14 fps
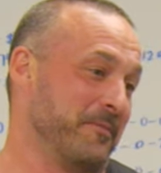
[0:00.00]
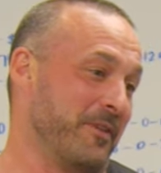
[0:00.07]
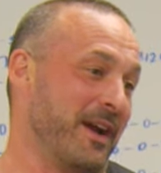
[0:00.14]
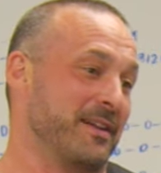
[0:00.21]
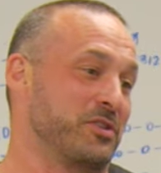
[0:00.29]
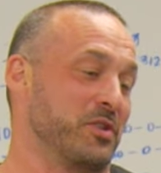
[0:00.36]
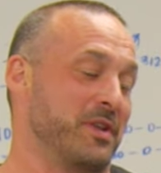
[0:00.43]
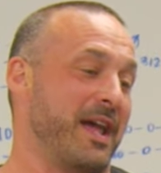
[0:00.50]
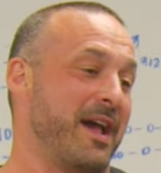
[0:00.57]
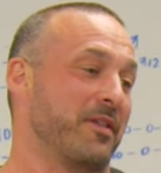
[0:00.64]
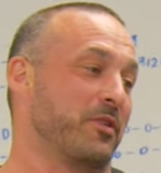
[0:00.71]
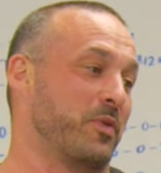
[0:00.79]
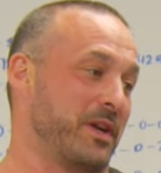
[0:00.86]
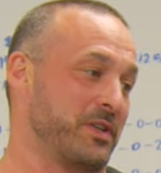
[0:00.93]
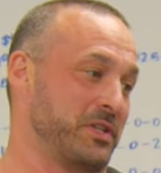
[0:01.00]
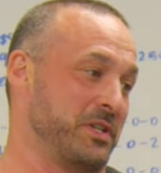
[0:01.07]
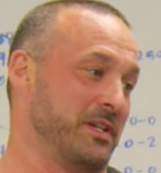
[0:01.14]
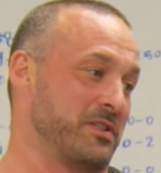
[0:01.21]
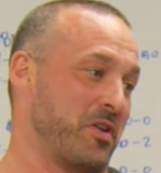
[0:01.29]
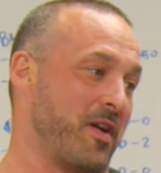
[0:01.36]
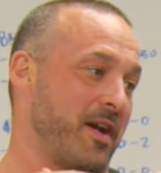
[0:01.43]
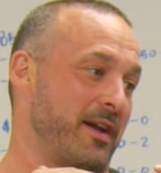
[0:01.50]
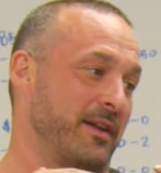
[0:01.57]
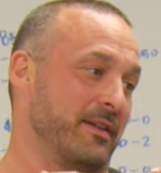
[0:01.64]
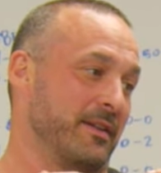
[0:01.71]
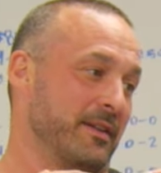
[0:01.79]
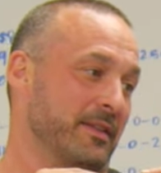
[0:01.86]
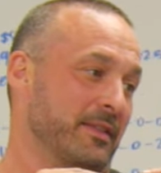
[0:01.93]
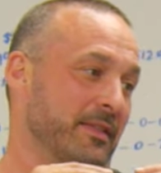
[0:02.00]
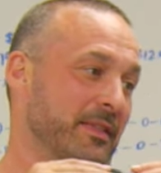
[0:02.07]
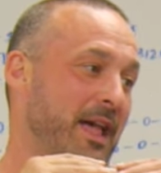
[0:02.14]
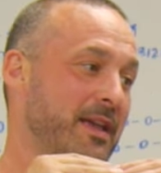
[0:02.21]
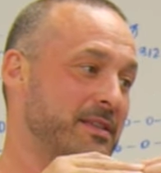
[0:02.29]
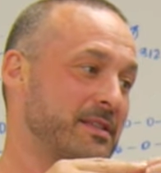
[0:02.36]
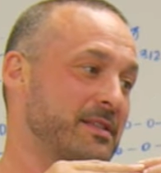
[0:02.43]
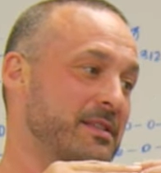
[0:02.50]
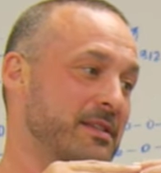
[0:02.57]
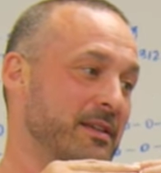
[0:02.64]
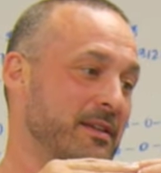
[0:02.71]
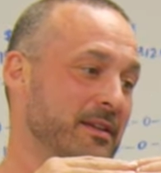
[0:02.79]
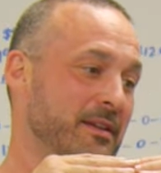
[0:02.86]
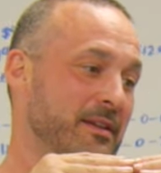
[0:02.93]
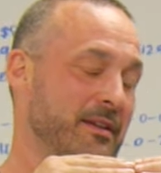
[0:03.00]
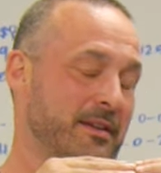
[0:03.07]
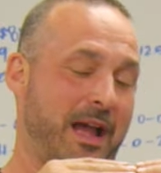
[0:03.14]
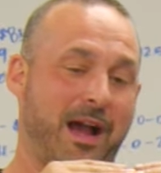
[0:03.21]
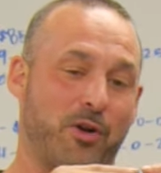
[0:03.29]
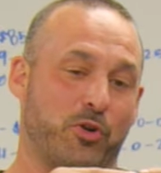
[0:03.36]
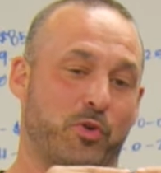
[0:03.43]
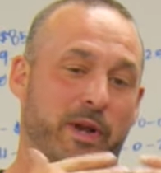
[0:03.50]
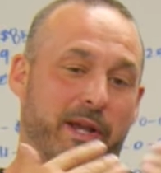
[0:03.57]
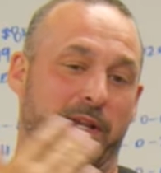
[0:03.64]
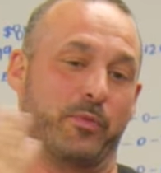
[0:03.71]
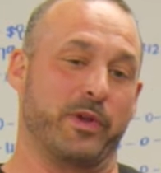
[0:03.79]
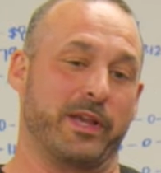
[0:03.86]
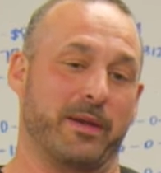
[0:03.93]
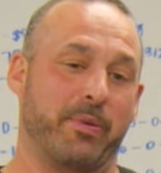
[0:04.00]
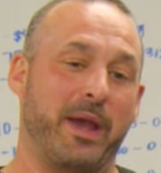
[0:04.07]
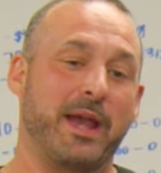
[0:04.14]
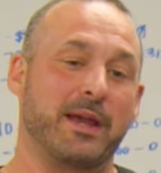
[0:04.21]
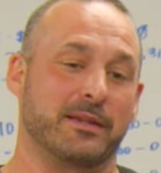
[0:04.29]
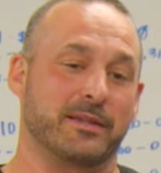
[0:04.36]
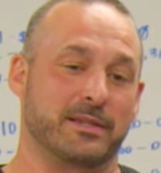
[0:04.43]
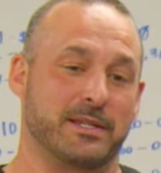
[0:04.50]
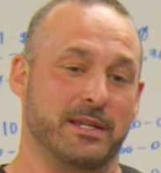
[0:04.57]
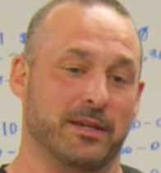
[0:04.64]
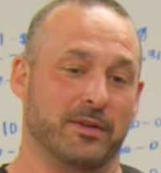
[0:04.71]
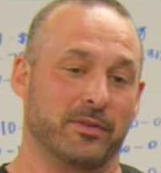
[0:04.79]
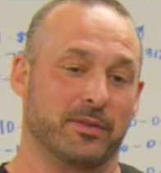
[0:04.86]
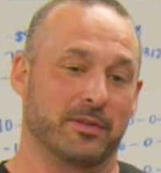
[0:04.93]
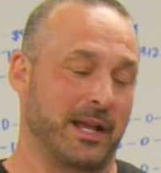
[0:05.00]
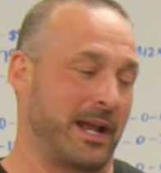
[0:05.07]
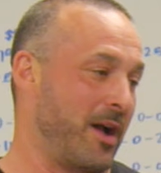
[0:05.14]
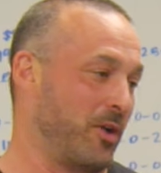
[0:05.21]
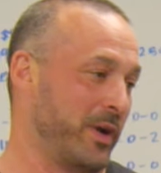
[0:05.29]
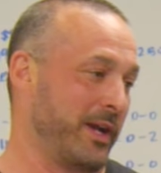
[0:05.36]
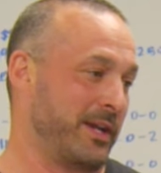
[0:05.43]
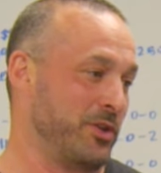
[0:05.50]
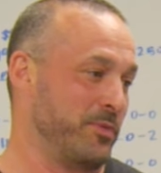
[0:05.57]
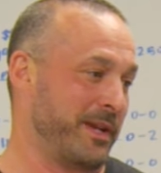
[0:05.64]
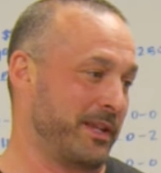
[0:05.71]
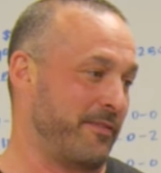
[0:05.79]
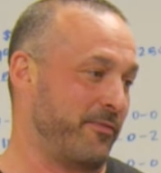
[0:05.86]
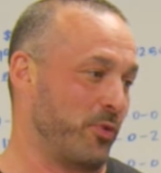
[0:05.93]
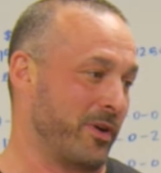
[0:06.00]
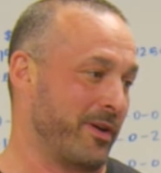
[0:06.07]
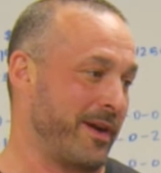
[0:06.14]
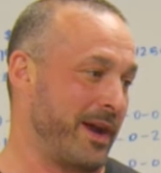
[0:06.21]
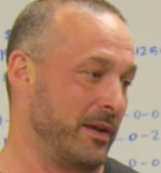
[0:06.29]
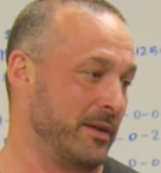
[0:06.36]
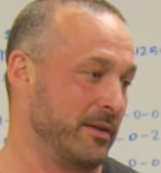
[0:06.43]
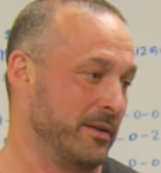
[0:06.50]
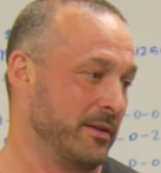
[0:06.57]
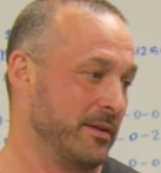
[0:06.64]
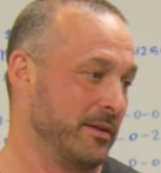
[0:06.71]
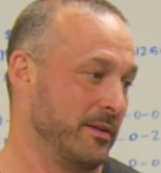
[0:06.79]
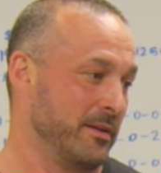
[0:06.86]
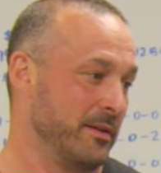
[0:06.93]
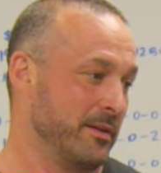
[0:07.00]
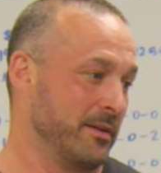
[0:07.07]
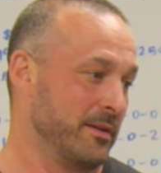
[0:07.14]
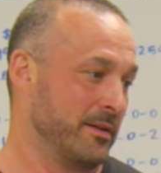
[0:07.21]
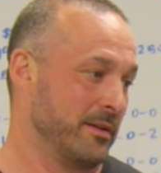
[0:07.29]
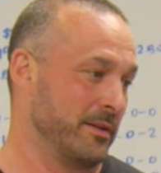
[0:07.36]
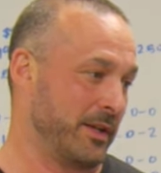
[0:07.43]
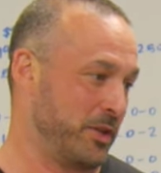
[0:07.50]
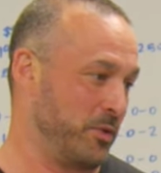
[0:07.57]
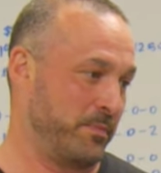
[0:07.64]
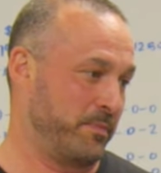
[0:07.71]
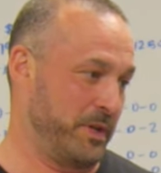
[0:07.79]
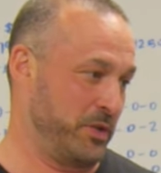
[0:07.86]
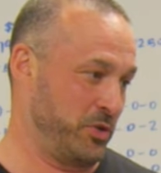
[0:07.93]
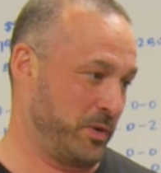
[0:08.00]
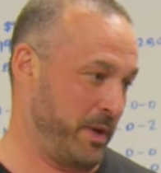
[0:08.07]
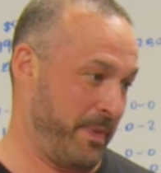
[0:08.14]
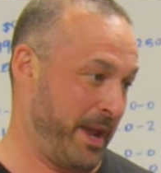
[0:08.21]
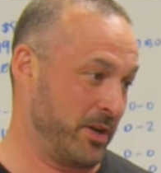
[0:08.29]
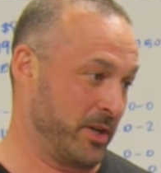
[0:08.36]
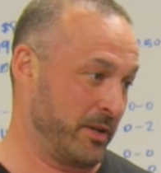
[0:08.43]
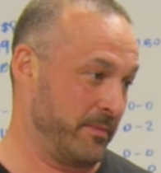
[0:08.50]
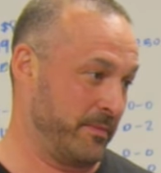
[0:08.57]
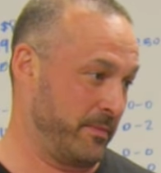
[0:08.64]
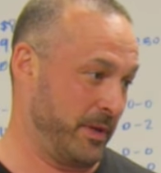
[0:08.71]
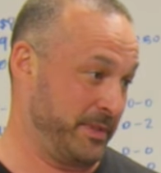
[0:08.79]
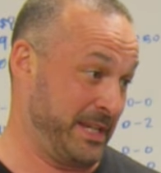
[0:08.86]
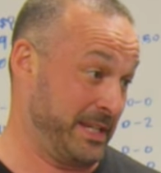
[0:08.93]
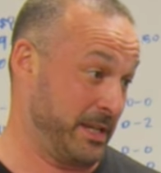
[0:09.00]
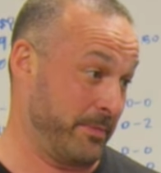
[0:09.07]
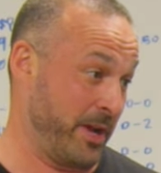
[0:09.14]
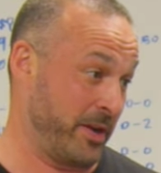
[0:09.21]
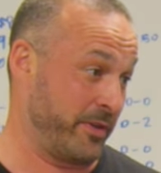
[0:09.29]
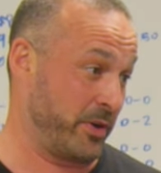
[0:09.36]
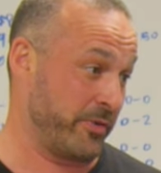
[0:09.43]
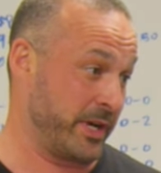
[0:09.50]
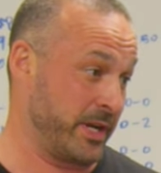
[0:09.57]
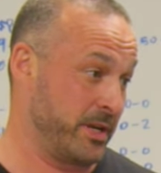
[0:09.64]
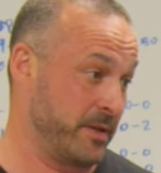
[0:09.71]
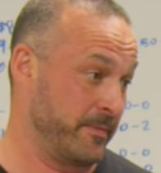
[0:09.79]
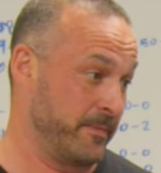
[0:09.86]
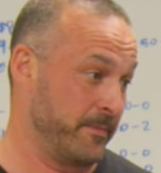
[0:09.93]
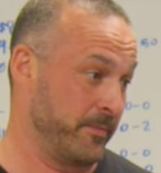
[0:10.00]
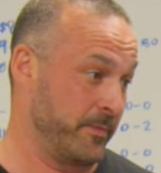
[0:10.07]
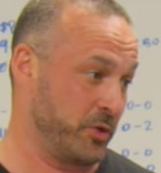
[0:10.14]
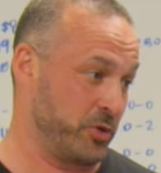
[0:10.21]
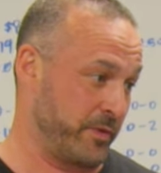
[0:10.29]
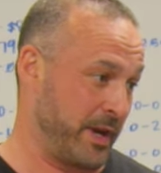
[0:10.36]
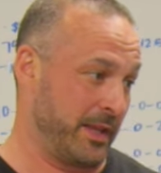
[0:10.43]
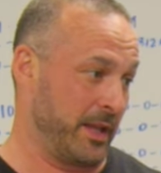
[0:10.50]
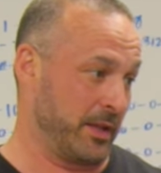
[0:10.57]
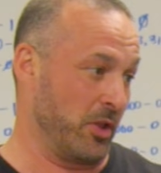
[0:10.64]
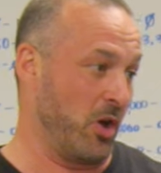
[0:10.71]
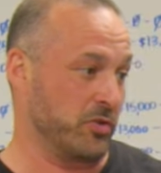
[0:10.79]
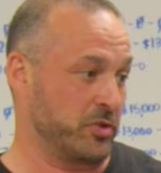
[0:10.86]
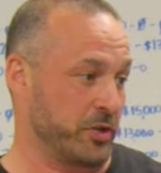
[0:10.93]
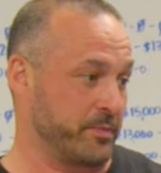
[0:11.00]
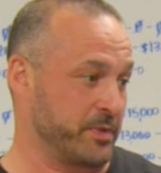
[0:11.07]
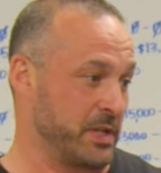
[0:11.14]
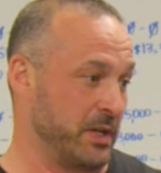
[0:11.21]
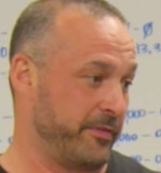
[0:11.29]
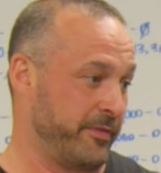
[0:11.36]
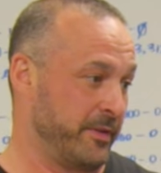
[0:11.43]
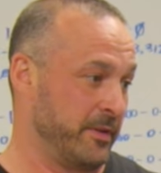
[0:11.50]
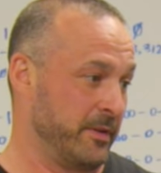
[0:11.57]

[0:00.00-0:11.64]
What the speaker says: Right? So now the question is, all right, less, how quick can we get paid in this deal? Like, how quick can you make that $4,000? Like, did you get paid on a decent amount of it already? Or did you write, like, long-term stuff?